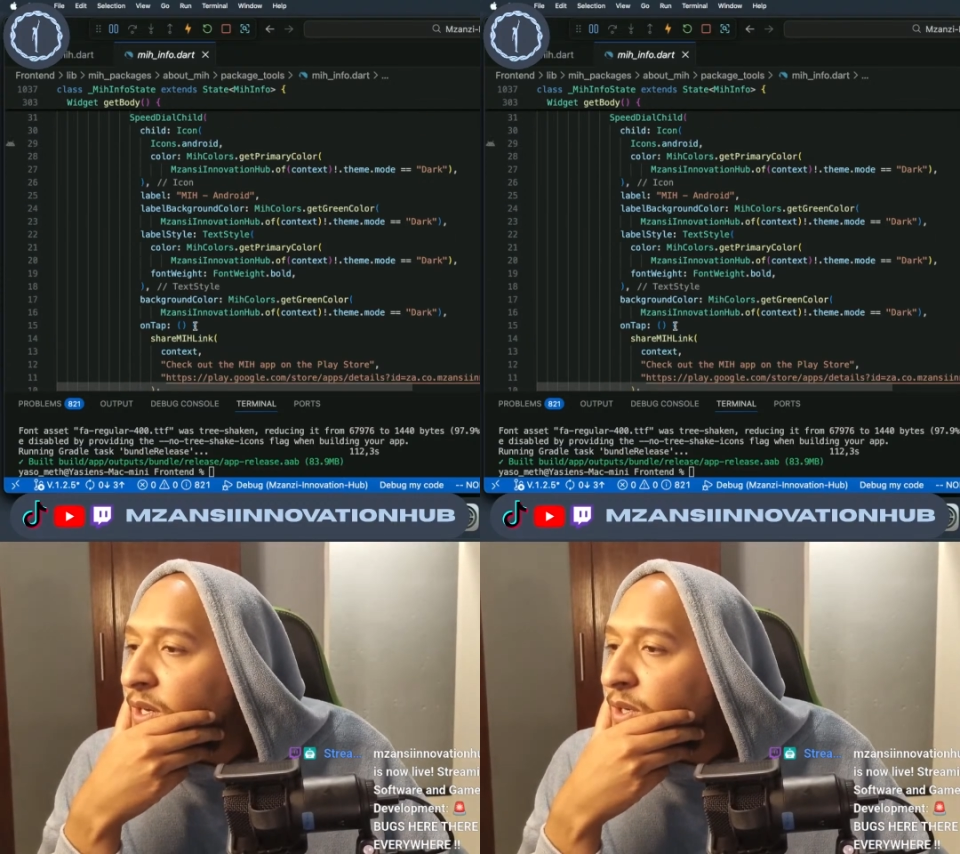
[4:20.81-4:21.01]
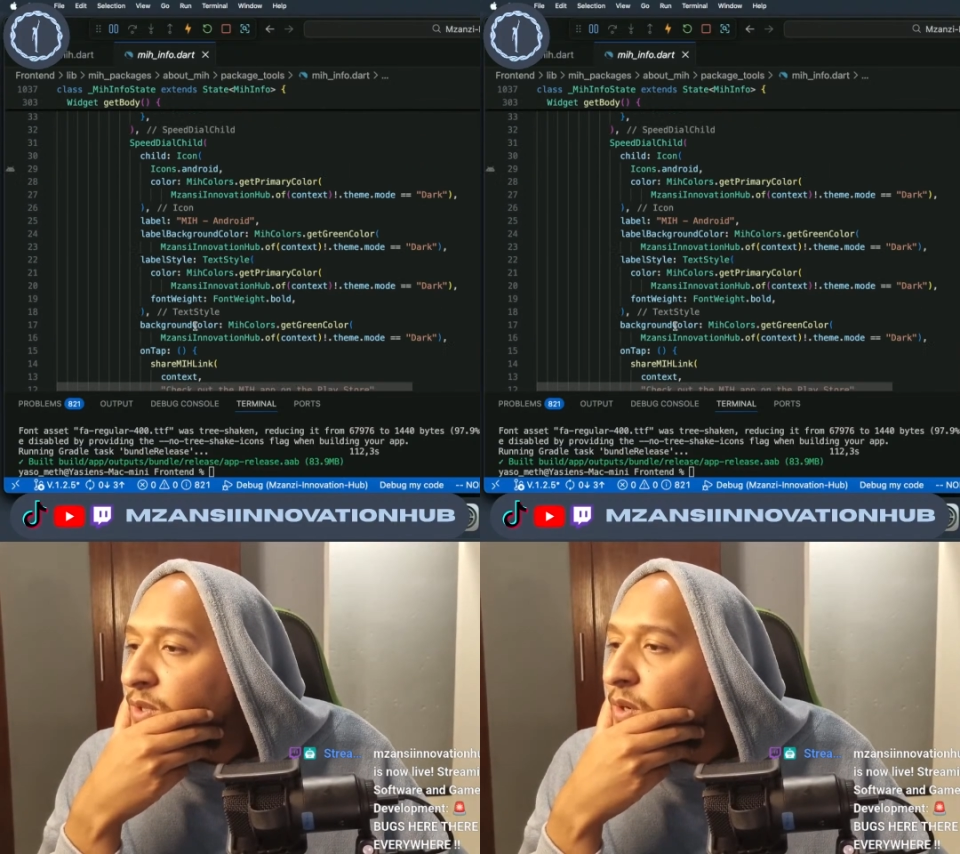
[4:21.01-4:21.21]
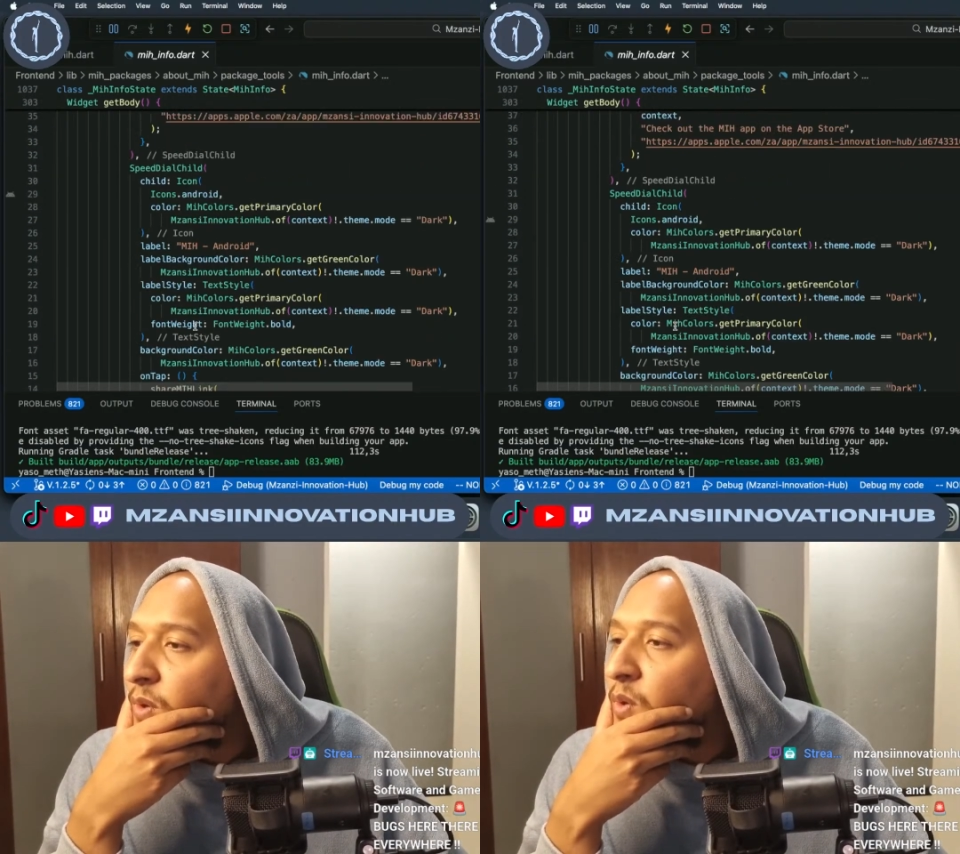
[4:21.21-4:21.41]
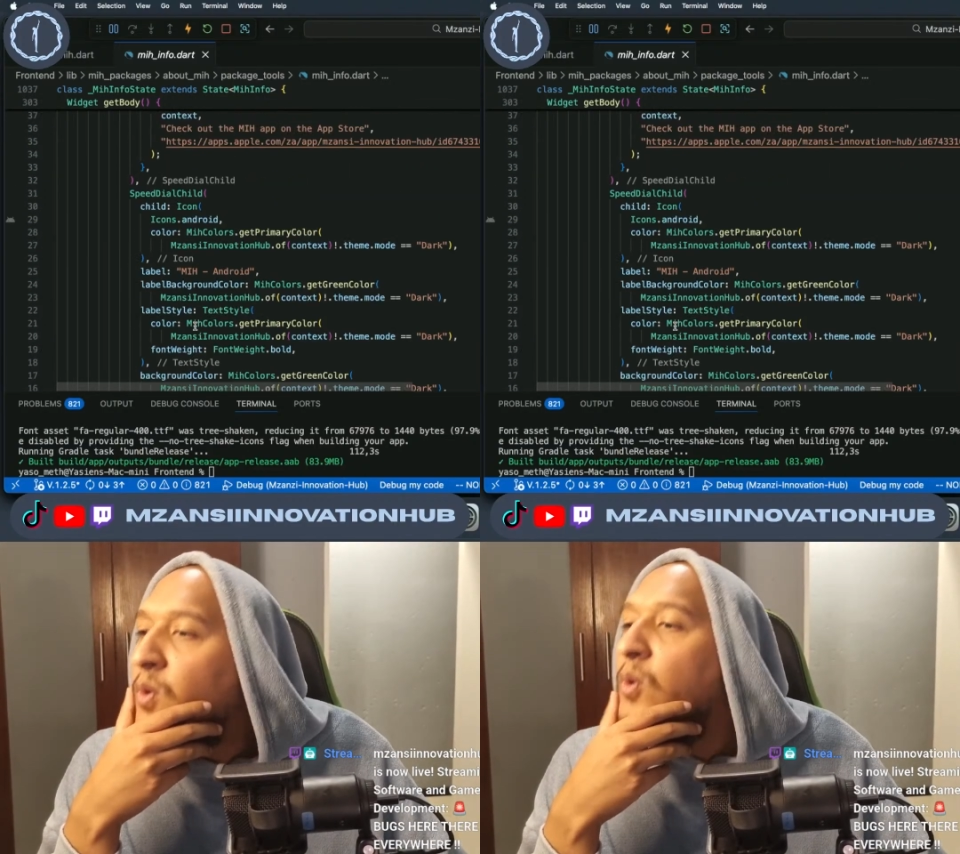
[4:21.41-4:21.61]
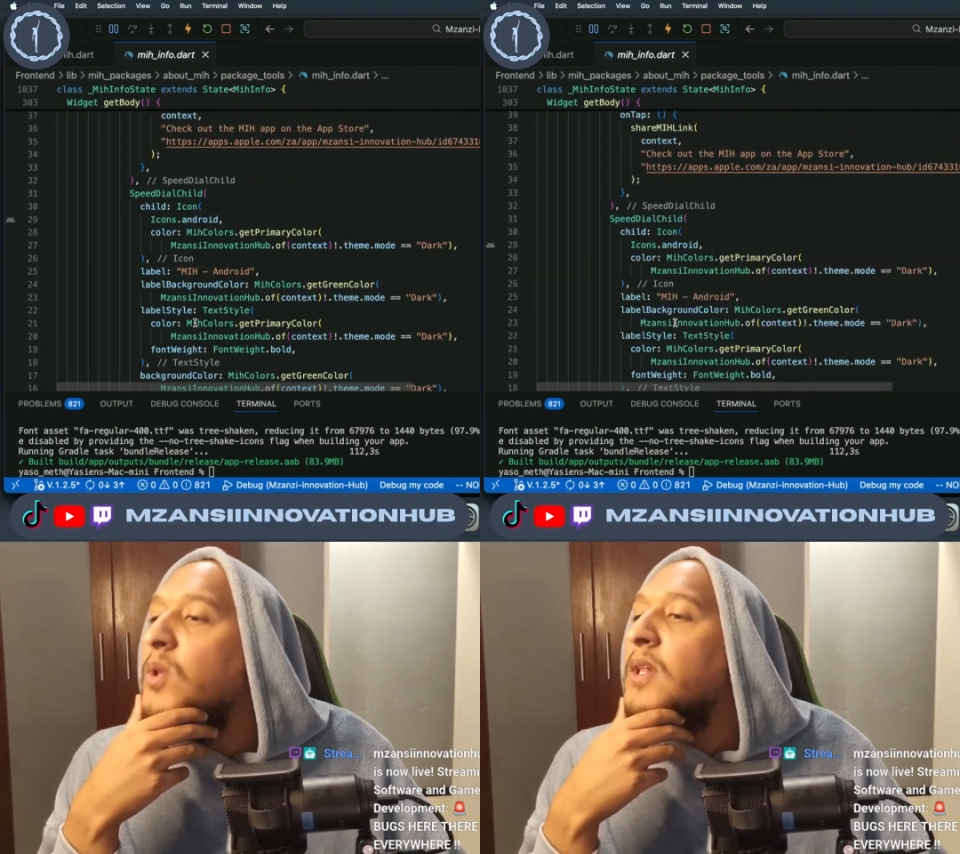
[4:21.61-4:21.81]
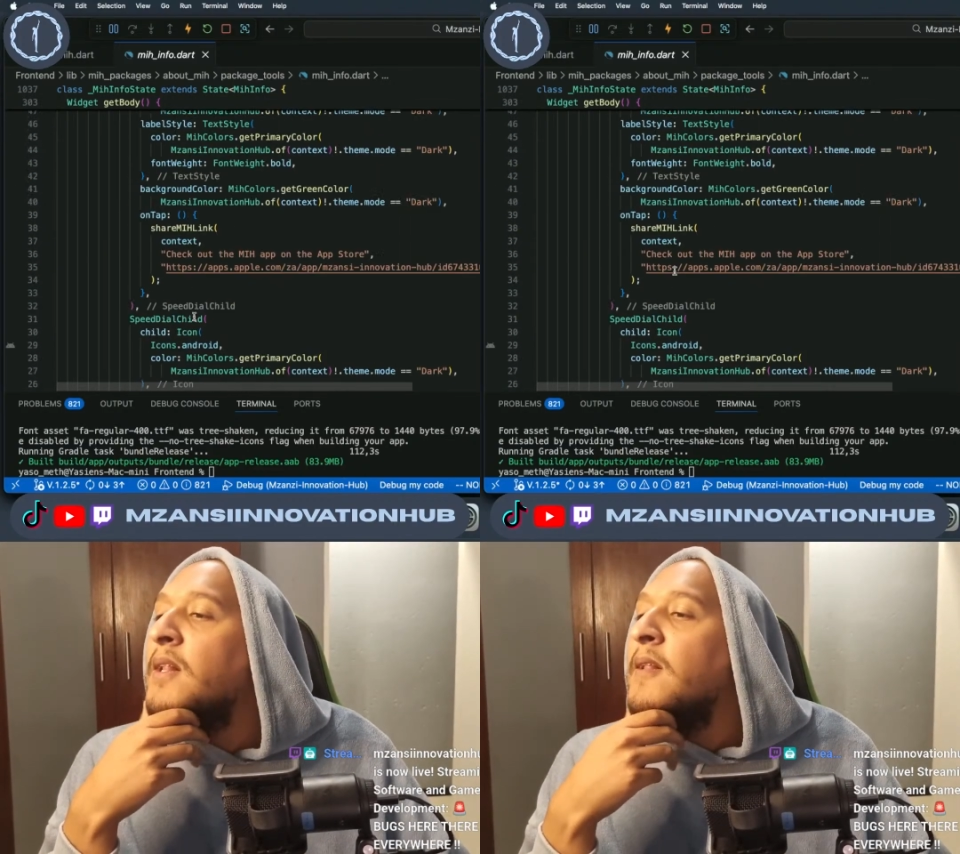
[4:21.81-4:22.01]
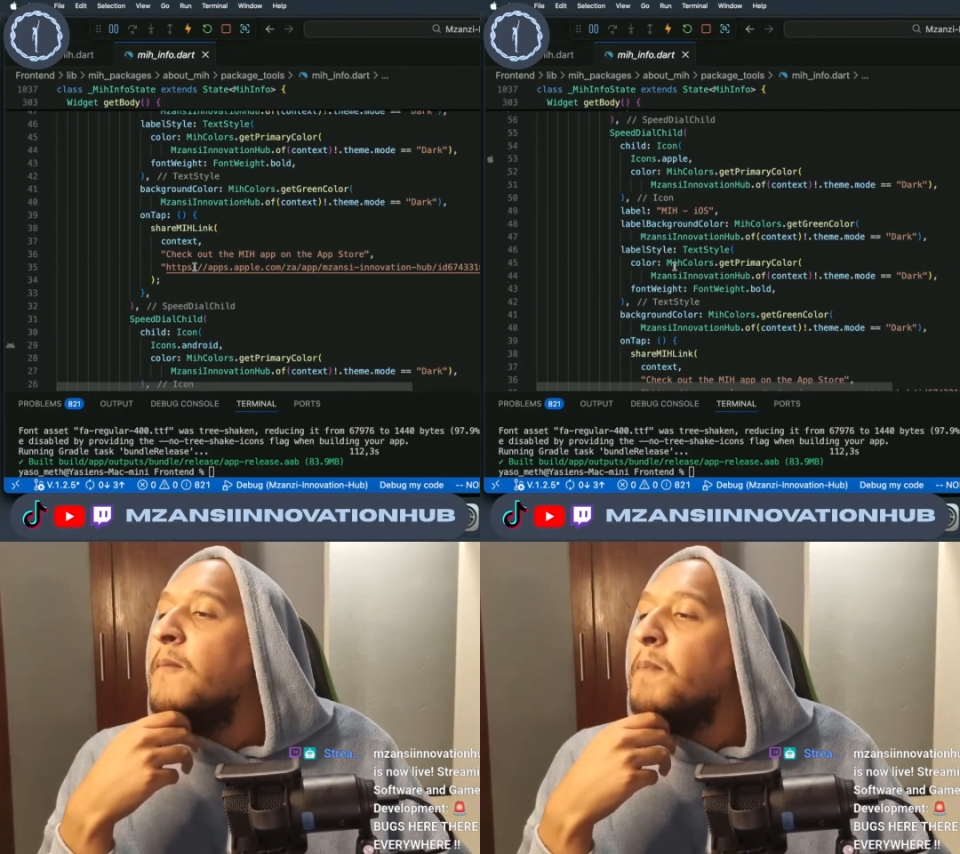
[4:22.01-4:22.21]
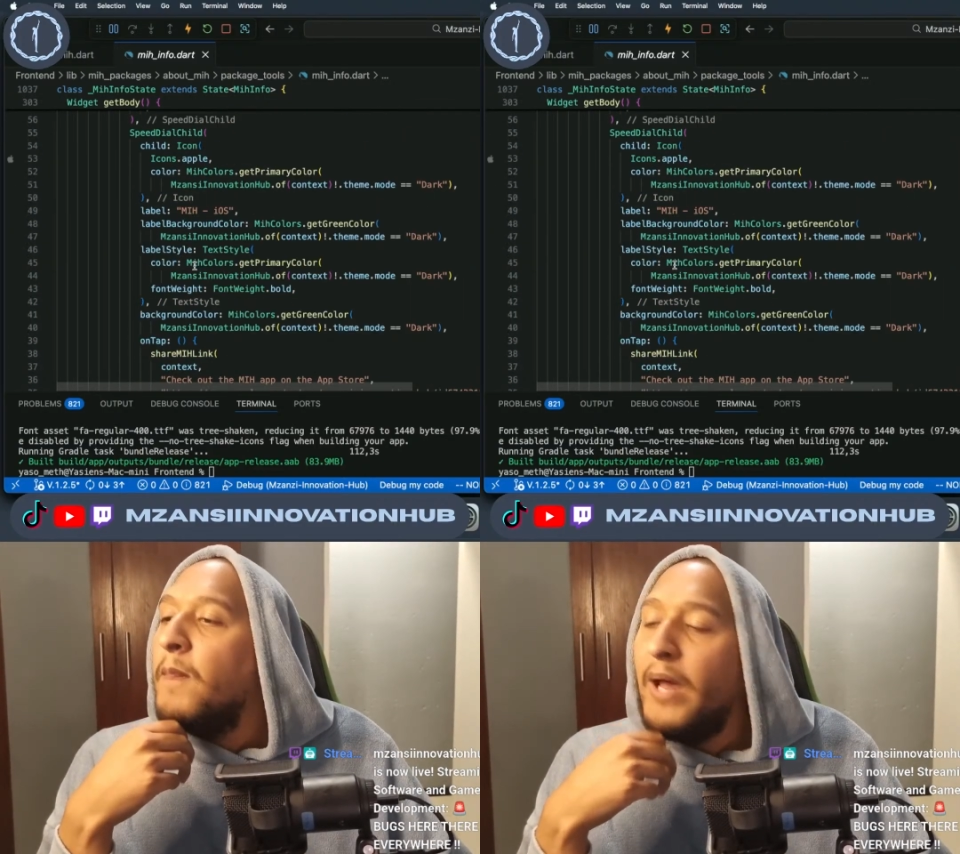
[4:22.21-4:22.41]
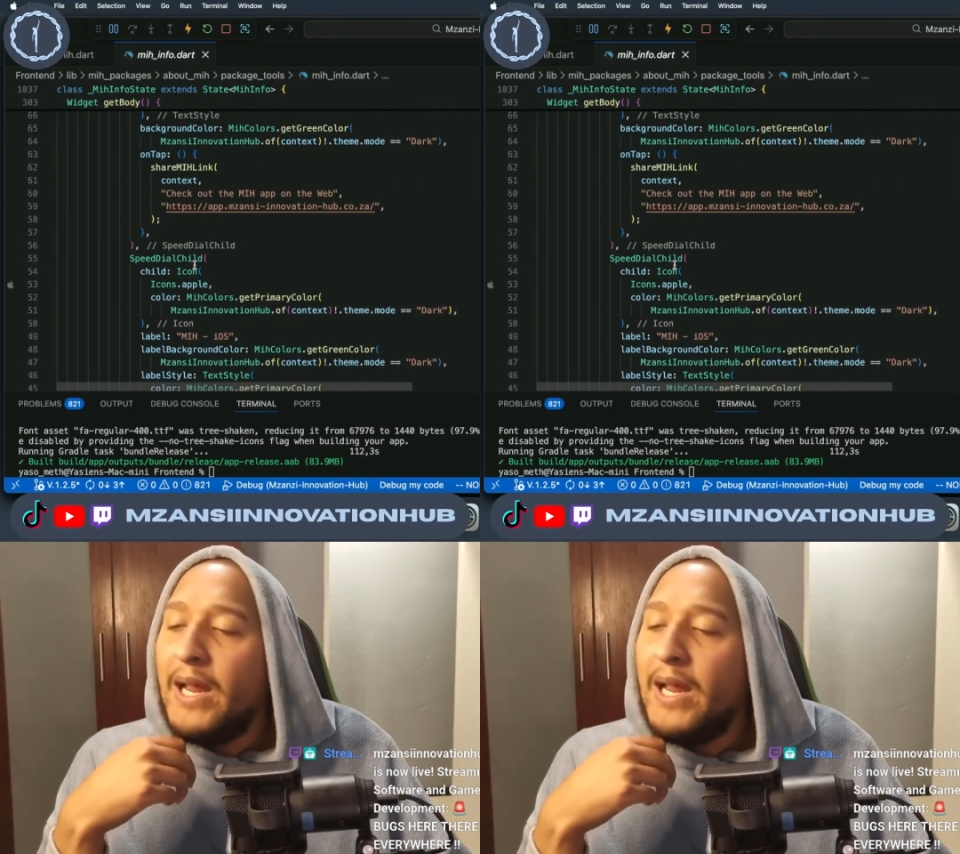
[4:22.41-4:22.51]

So cool. What